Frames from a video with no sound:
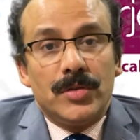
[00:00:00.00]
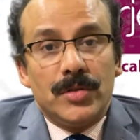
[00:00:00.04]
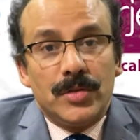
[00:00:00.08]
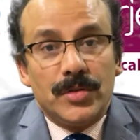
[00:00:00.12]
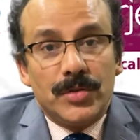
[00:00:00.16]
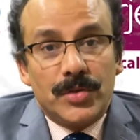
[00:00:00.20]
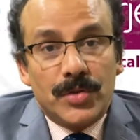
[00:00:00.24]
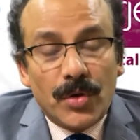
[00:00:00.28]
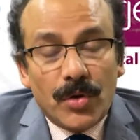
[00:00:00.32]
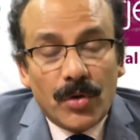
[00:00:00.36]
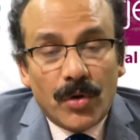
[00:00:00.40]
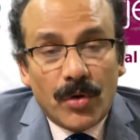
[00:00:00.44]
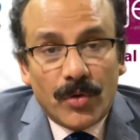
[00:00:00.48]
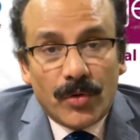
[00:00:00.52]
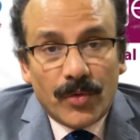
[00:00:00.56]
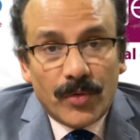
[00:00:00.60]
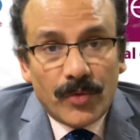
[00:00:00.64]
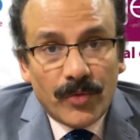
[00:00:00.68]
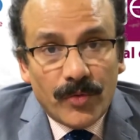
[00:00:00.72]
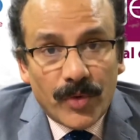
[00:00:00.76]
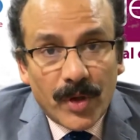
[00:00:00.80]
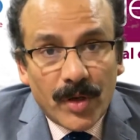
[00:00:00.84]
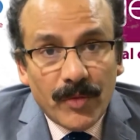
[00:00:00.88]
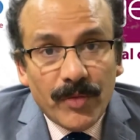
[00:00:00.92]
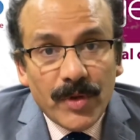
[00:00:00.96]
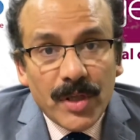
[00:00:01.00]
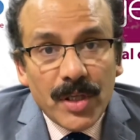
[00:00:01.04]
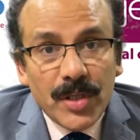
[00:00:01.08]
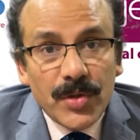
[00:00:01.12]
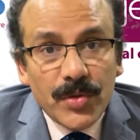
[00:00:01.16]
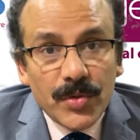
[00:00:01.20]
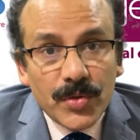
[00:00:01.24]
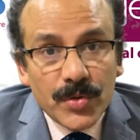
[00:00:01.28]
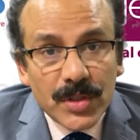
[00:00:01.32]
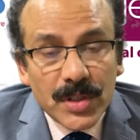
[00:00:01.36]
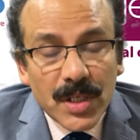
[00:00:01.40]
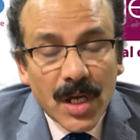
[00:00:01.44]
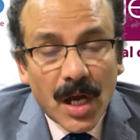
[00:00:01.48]
So when we
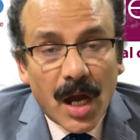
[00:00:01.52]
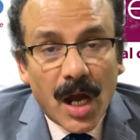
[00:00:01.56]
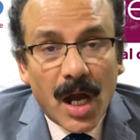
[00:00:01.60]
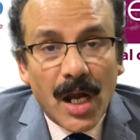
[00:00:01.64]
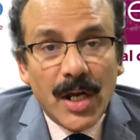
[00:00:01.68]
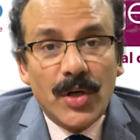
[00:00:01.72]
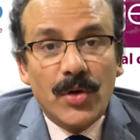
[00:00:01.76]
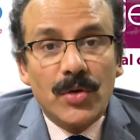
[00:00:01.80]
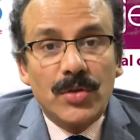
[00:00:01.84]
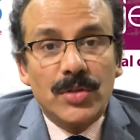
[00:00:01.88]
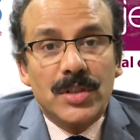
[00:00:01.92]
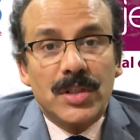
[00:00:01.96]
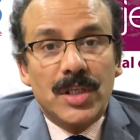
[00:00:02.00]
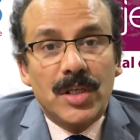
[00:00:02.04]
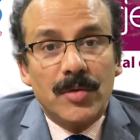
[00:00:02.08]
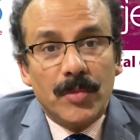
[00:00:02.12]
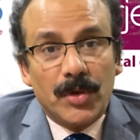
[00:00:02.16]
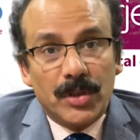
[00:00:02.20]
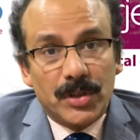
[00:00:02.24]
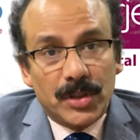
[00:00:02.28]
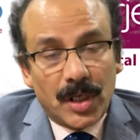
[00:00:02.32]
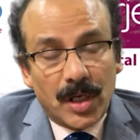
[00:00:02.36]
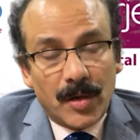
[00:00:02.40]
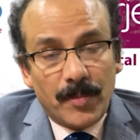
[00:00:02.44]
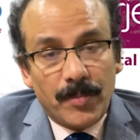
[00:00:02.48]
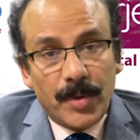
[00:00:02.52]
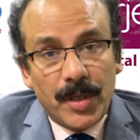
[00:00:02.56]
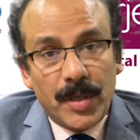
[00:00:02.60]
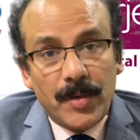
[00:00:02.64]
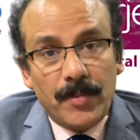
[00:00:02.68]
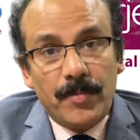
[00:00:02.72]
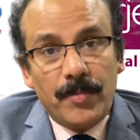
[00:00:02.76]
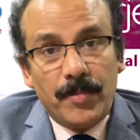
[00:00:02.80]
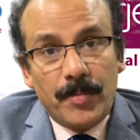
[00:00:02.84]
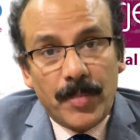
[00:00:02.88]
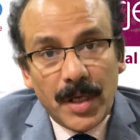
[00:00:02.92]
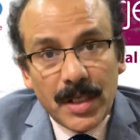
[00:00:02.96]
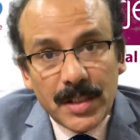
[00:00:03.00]
use high dose chemotherapy,
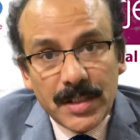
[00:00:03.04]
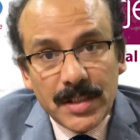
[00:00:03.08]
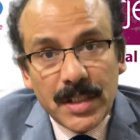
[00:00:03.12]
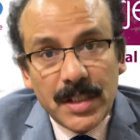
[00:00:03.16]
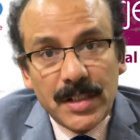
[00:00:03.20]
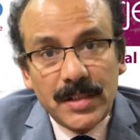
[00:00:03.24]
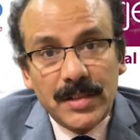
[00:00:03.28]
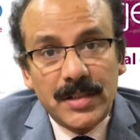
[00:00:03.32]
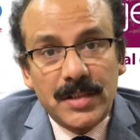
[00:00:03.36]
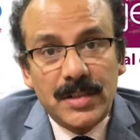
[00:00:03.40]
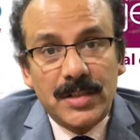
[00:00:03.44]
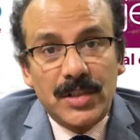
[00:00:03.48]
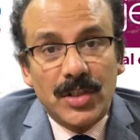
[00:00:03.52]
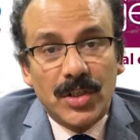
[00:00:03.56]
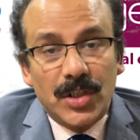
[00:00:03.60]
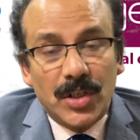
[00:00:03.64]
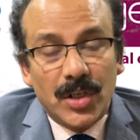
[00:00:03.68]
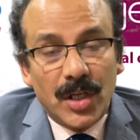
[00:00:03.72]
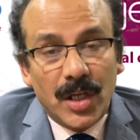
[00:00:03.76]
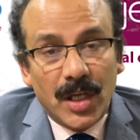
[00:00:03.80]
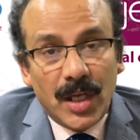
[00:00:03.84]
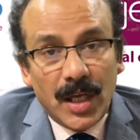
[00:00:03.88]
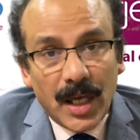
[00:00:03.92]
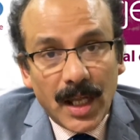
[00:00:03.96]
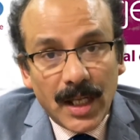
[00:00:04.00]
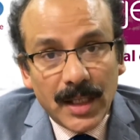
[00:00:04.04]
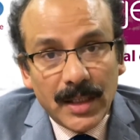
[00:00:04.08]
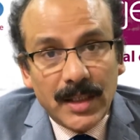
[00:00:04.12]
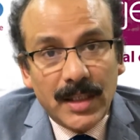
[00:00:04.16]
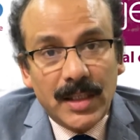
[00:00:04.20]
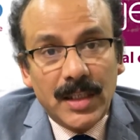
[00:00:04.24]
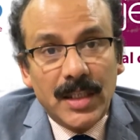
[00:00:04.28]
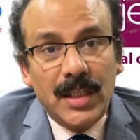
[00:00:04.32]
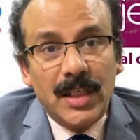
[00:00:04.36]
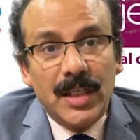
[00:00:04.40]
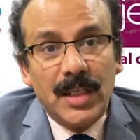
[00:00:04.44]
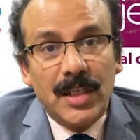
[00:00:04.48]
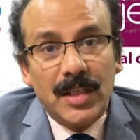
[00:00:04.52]
patients'
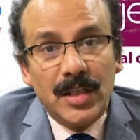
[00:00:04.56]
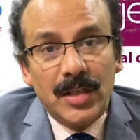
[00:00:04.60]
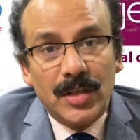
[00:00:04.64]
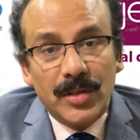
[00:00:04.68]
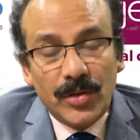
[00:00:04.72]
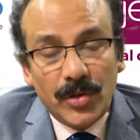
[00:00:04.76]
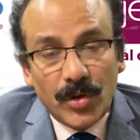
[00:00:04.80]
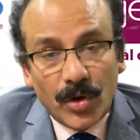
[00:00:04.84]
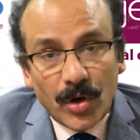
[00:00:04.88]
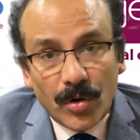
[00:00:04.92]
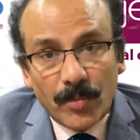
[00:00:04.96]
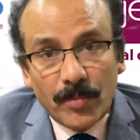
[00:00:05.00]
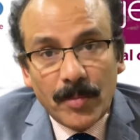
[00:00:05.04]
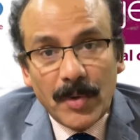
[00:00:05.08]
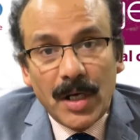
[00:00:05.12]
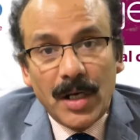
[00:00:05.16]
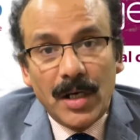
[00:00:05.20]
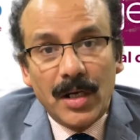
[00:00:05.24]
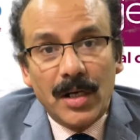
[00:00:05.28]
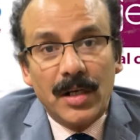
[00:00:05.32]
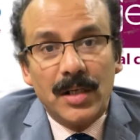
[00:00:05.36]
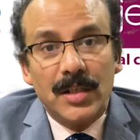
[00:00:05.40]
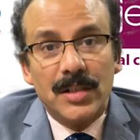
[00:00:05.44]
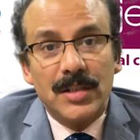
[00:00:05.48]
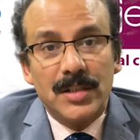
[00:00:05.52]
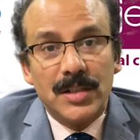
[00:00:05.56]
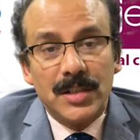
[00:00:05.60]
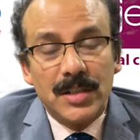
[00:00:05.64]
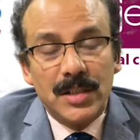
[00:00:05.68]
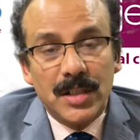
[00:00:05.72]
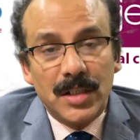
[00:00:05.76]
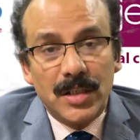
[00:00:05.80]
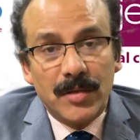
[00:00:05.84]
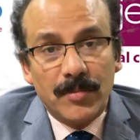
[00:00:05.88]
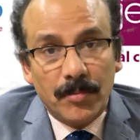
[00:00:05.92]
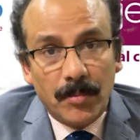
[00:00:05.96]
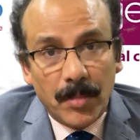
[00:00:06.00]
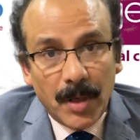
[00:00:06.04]
healthy, normal
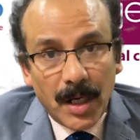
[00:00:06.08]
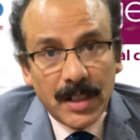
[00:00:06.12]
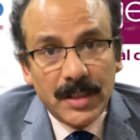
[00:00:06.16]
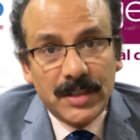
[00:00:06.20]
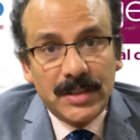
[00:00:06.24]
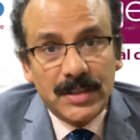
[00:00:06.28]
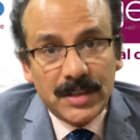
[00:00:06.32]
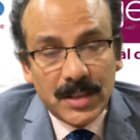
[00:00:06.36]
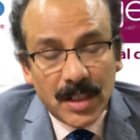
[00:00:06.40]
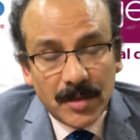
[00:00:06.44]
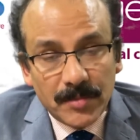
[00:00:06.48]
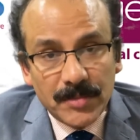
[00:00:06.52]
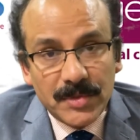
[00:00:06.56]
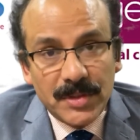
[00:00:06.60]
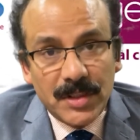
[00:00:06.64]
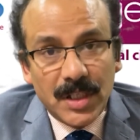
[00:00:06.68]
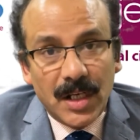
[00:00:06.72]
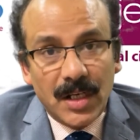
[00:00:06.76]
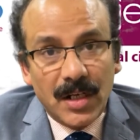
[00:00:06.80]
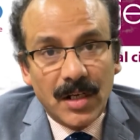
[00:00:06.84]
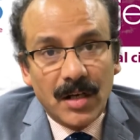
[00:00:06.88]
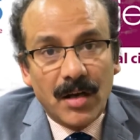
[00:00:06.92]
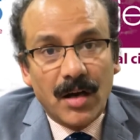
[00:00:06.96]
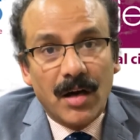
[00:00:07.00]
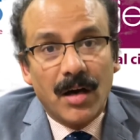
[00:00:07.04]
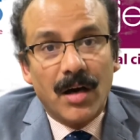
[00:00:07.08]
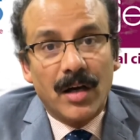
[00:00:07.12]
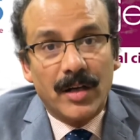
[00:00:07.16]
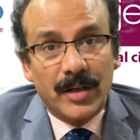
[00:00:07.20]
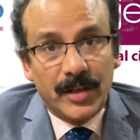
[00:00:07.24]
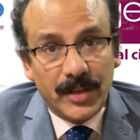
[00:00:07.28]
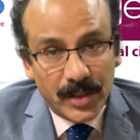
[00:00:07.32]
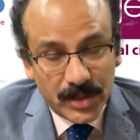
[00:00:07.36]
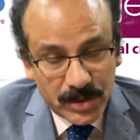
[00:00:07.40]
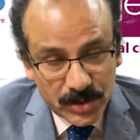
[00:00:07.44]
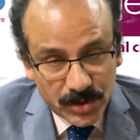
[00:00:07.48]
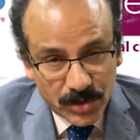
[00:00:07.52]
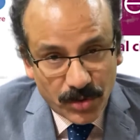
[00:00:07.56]
blood stem cell are
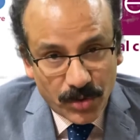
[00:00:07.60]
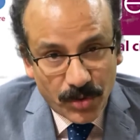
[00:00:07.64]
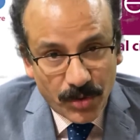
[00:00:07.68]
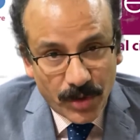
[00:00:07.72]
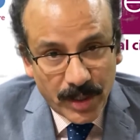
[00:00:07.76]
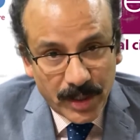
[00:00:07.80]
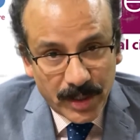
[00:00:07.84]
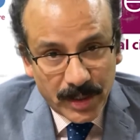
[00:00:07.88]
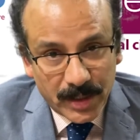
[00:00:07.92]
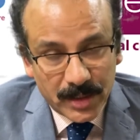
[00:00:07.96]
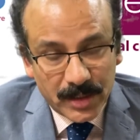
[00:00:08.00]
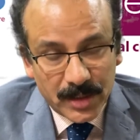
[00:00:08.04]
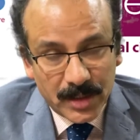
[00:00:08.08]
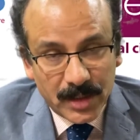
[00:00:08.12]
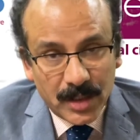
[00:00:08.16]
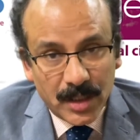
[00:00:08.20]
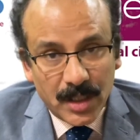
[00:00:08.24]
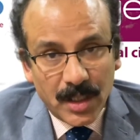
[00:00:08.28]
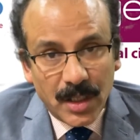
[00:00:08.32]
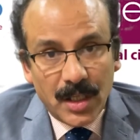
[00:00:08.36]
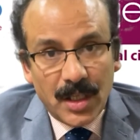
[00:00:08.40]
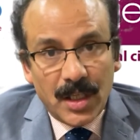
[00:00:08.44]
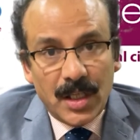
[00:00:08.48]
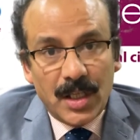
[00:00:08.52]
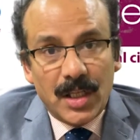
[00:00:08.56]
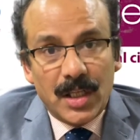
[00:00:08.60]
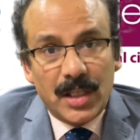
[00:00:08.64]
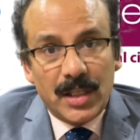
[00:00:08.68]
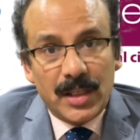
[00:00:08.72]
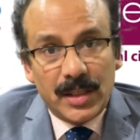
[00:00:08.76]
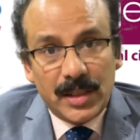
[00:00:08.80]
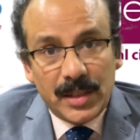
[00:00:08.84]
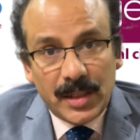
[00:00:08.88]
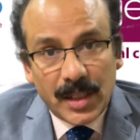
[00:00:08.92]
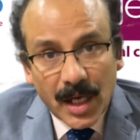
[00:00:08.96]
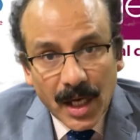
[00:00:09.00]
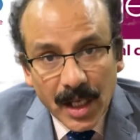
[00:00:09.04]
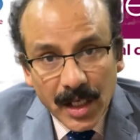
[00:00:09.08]
destroyed.
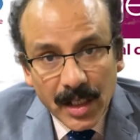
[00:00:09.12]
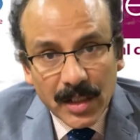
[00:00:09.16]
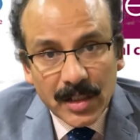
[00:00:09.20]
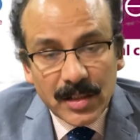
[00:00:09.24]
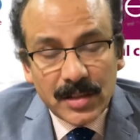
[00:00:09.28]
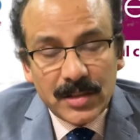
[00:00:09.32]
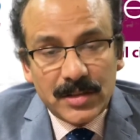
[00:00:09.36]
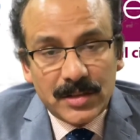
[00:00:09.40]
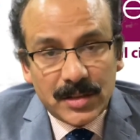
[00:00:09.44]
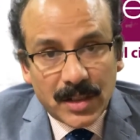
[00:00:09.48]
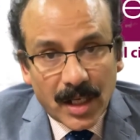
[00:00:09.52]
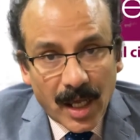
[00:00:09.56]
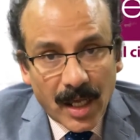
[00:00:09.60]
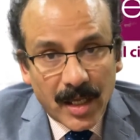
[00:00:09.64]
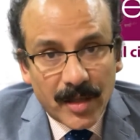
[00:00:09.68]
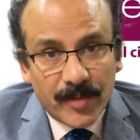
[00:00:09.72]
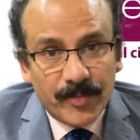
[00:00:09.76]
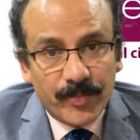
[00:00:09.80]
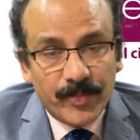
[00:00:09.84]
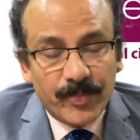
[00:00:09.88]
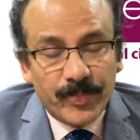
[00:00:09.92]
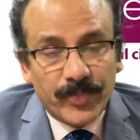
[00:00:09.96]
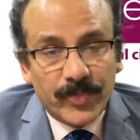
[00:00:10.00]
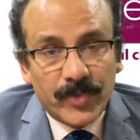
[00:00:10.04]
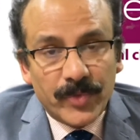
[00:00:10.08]
That time